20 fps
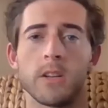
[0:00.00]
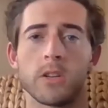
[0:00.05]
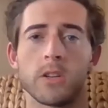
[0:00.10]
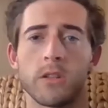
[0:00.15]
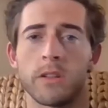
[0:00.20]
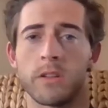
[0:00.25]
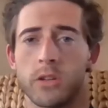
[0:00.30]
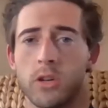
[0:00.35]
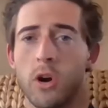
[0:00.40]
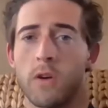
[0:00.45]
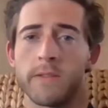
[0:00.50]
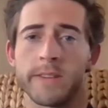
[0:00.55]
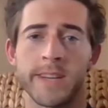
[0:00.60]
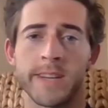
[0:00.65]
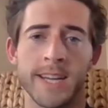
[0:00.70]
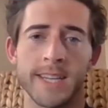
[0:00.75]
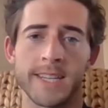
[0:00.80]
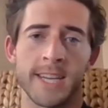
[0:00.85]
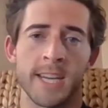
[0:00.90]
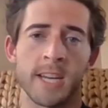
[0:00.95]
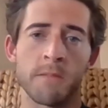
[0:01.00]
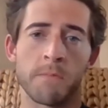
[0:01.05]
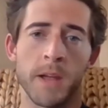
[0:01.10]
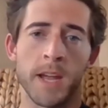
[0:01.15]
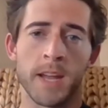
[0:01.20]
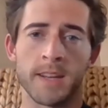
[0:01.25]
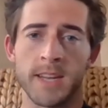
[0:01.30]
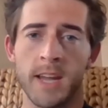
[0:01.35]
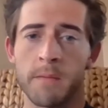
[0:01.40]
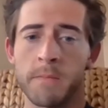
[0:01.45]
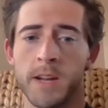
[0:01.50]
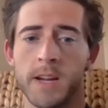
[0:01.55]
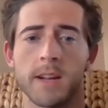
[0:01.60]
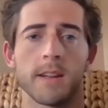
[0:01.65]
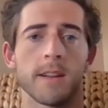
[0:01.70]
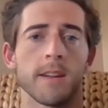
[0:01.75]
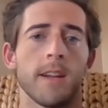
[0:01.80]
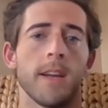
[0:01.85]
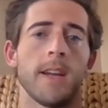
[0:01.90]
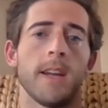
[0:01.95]
the COVID nineteen pandemic,
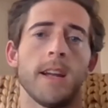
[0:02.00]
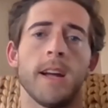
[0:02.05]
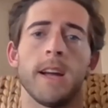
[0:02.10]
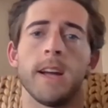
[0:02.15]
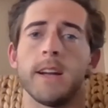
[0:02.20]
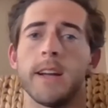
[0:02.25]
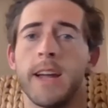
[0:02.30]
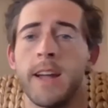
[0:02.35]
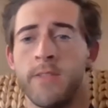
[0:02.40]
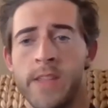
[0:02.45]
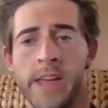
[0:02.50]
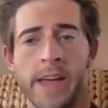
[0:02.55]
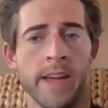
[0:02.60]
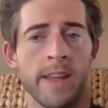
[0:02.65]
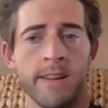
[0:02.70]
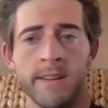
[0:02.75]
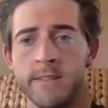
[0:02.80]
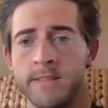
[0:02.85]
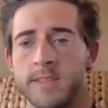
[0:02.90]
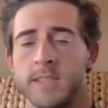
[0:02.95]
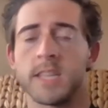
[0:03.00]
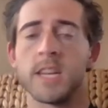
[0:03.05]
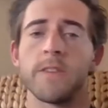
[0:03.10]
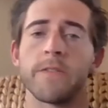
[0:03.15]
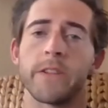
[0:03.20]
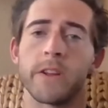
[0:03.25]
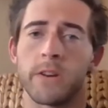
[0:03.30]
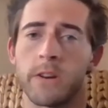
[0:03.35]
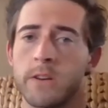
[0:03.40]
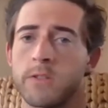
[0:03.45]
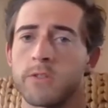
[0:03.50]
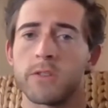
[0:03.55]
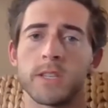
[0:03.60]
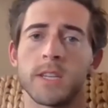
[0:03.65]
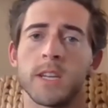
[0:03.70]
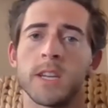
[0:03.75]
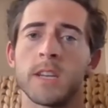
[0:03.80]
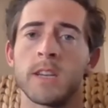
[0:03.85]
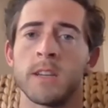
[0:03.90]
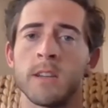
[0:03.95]
uh, and then see if they're
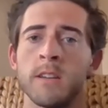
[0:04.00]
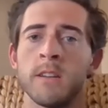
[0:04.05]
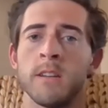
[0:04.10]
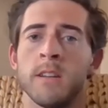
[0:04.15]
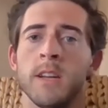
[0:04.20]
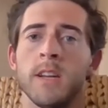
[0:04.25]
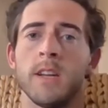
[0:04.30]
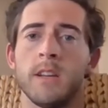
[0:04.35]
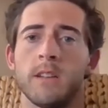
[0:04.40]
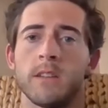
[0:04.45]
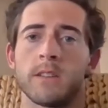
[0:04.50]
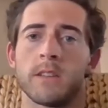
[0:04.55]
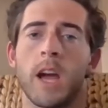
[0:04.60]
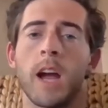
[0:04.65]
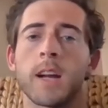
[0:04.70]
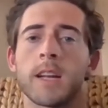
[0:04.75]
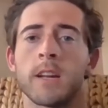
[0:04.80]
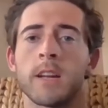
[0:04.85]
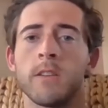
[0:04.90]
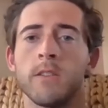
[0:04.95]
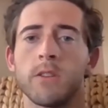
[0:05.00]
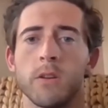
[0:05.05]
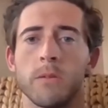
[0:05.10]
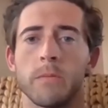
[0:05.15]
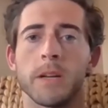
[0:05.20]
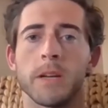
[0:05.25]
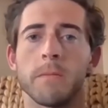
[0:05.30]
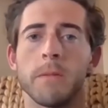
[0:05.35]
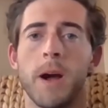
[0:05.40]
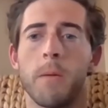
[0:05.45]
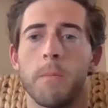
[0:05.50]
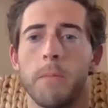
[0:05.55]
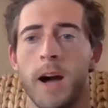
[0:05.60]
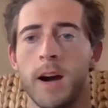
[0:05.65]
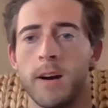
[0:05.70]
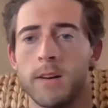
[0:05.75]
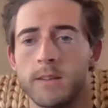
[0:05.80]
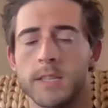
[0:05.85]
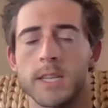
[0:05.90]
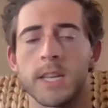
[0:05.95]
interested in talking a little bit about
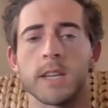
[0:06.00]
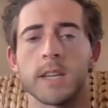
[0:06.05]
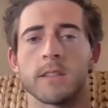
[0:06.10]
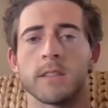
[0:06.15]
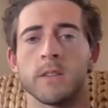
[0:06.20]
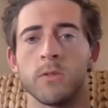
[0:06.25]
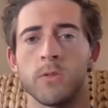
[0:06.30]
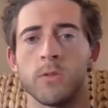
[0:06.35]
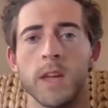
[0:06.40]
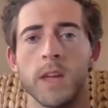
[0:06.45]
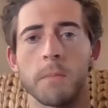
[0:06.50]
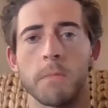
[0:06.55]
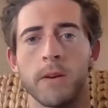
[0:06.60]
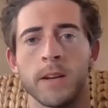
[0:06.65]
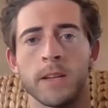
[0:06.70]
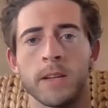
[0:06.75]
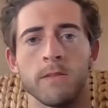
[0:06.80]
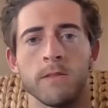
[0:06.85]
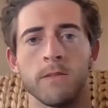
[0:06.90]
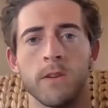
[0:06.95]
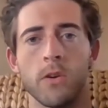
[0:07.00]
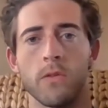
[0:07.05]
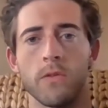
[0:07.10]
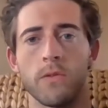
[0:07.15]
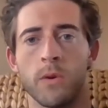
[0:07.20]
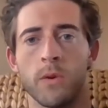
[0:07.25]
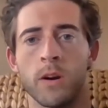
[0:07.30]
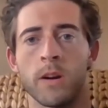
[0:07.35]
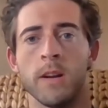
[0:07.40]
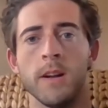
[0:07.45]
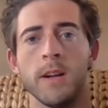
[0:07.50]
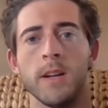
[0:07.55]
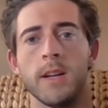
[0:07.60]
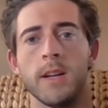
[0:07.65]
politics and who they plan to vote for.